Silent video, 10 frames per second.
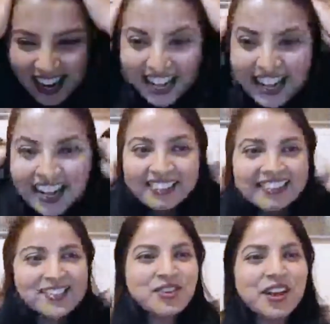This
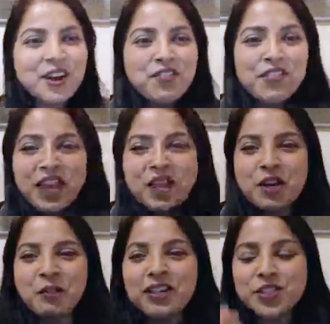has already gone for
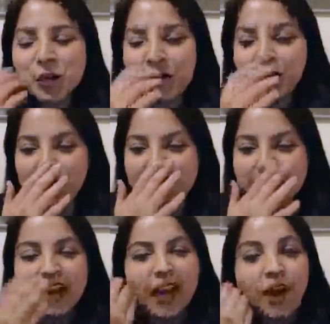38 minutes. Oh my
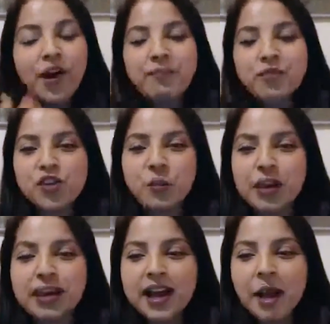goodness. All right, so I'm
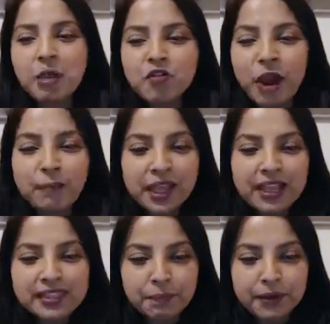gonna wrap
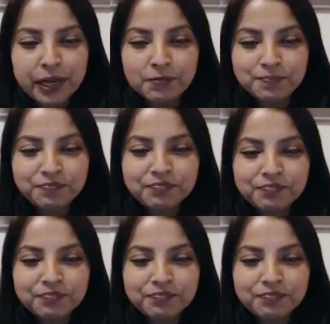things up now.